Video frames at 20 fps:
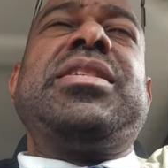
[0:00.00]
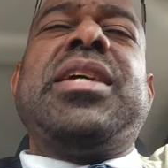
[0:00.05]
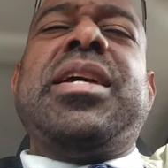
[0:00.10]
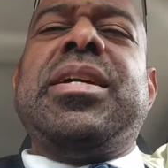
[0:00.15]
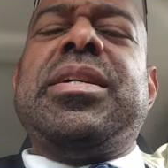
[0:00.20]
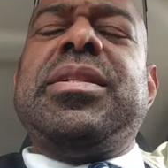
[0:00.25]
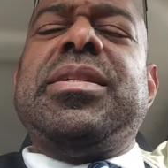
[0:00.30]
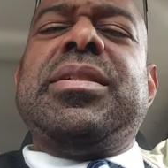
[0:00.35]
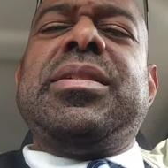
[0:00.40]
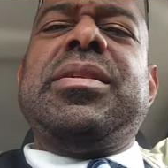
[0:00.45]

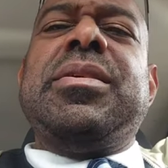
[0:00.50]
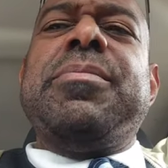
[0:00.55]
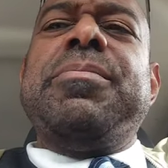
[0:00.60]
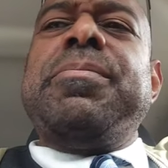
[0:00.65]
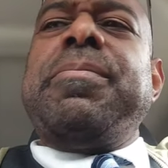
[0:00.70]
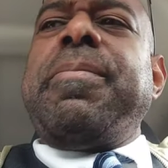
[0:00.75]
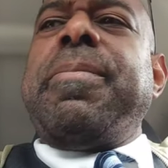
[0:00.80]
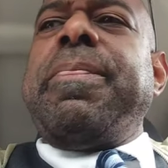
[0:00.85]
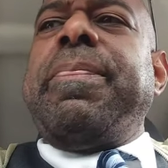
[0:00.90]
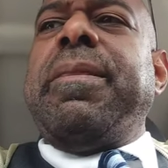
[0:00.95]
days.
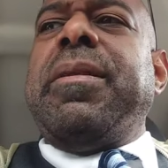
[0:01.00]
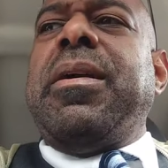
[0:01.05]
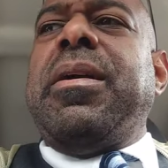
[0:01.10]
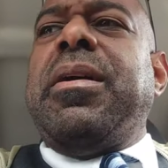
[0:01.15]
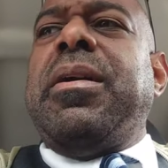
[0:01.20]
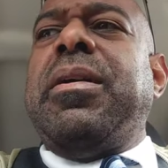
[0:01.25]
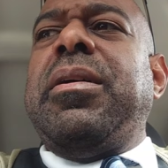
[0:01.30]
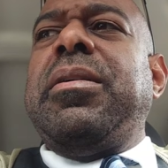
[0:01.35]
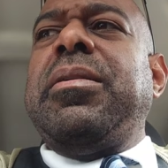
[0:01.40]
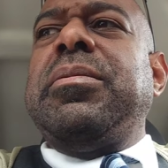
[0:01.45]

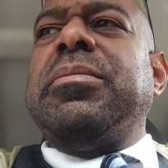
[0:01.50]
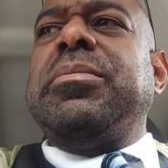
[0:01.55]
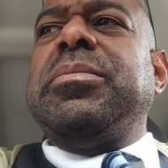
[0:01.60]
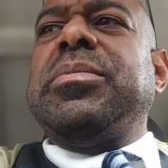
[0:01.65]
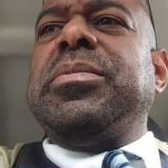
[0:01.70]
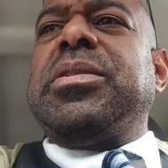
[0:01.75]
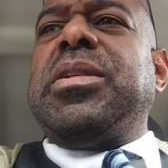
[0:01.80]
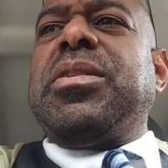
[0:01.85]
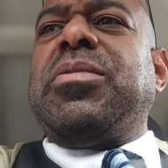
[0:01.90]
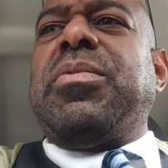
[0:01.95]

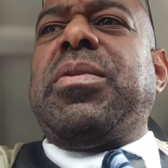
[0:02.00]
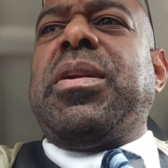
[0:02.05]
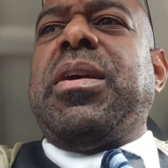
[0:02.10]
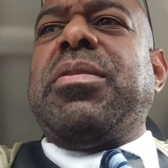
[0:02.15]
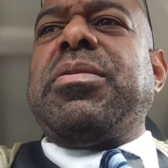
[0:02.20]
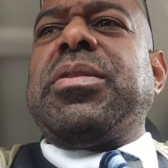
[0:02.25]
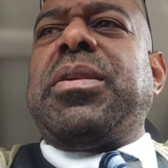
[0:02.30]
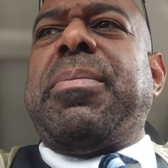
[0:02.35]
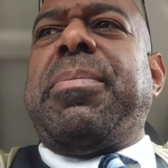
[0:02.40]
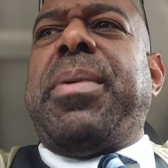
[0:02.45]
Um, so I was wondering how
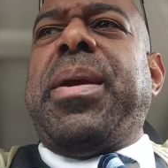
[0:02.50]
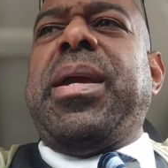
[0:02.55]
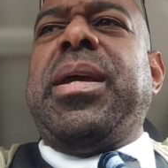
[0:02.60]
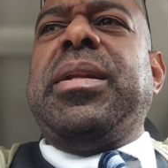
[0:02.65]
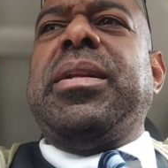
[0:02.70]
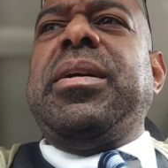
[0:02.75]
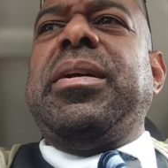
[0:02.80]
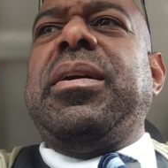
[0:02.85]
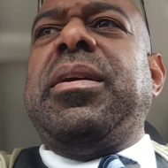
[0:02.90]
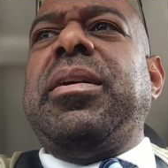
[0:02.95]
I was going to pay
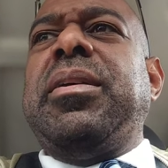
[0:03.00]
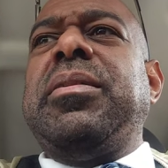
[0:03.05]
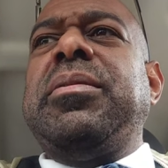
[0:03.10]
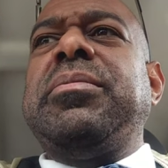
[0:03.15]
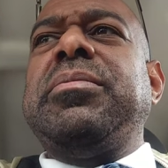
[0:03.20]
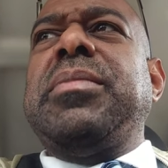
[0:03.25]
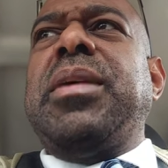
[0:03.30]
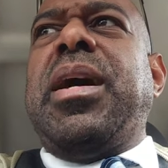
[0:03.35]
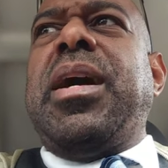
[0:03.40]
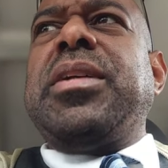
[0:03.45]
it.
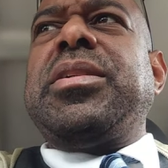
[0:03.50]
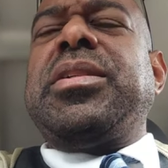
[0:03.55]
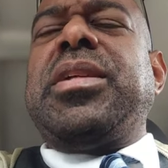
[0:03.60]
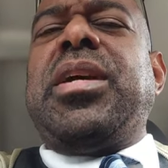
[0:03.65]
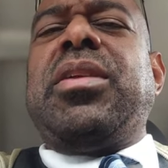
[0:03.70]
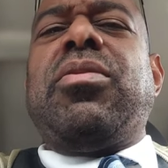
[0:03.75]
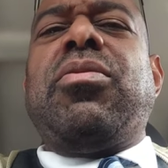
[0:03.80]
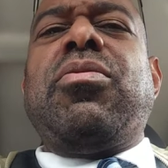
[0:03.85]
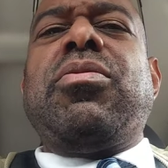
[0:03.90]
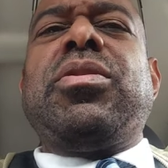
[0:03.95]
Um, I actually
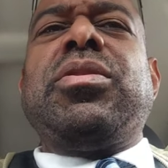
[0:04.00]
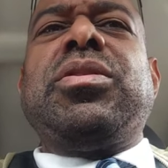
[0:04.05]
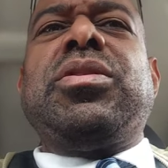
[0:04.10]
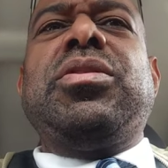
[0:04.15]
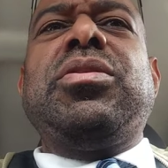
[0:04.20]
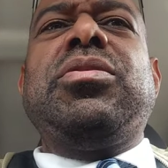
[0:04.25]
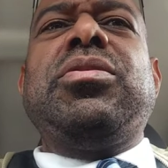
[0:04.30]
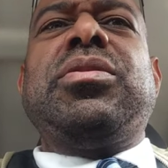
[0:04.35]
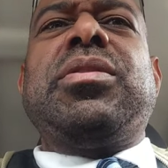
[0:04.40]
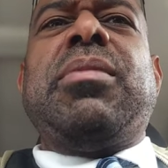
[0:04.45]
got an order
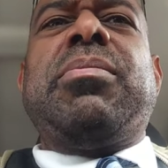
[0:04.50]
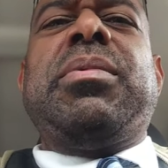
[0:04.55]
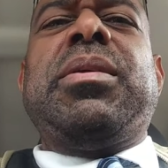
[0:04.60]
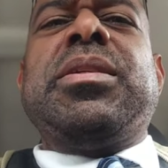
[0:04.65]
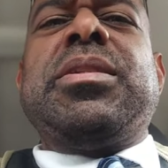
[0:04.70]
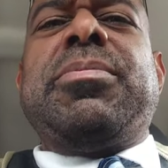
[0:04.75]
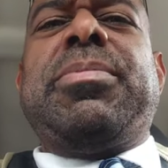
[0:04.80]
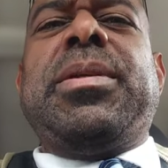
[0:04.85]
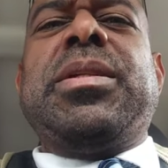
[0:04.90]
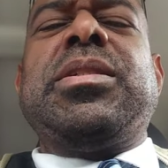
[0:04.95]
to do something.
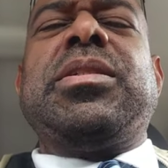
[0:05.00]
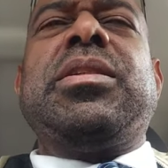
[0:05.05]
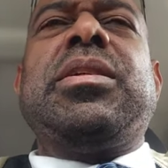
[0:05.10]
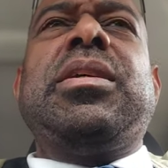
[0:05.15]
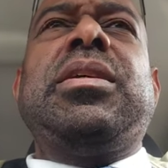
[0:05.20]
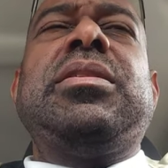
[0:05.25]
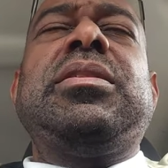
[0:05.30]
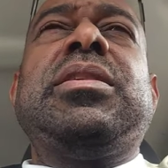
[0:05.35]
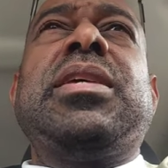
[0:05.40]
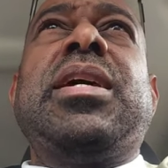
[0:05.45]
There's a place
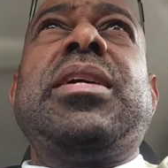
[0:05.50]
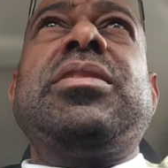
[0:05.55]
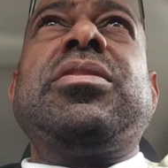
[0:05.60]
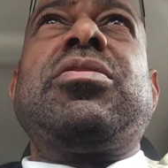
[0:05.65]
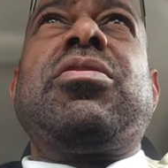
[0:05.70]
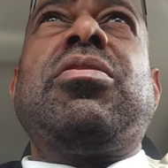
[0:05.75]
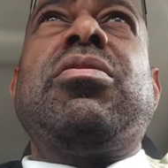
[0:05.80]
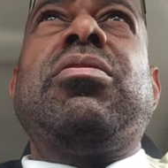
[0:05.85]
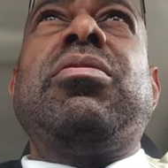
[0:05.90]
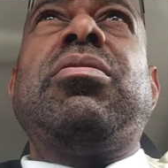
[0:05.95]
in
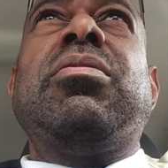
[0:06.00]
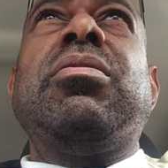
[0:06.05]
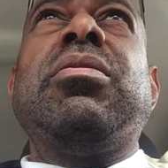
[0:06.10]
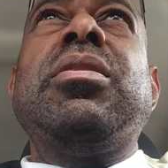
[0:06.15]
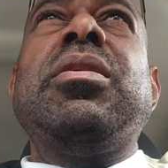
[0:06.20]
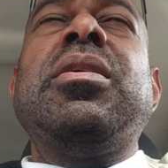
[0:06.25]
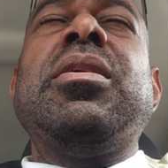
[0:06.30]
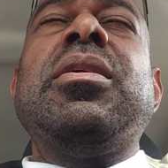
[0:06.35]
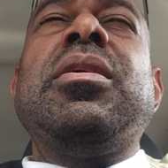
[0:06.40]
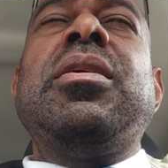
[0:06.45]
Dallas called
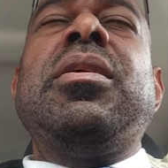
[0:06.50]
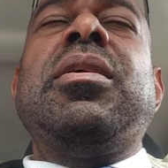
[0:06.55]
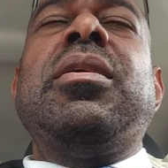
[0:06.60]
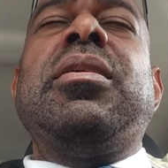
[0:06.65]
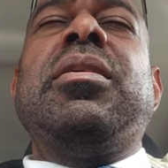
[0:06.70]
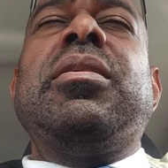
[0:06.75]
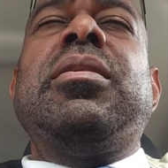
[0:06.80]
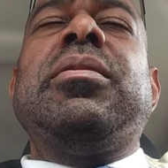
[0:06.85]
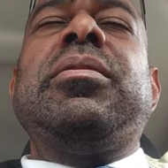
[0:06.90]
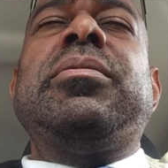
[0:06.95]

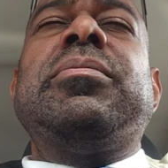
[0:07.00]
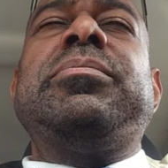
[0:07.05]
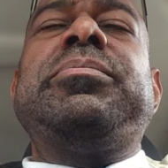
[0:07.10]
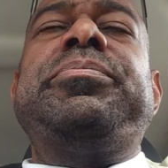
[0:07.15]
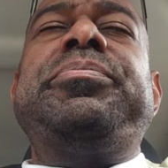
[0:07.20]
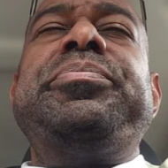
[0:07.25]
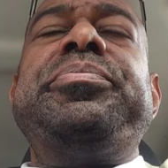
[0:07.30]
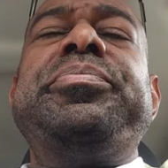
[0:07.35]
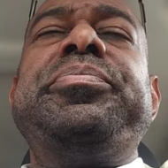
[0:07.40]
um,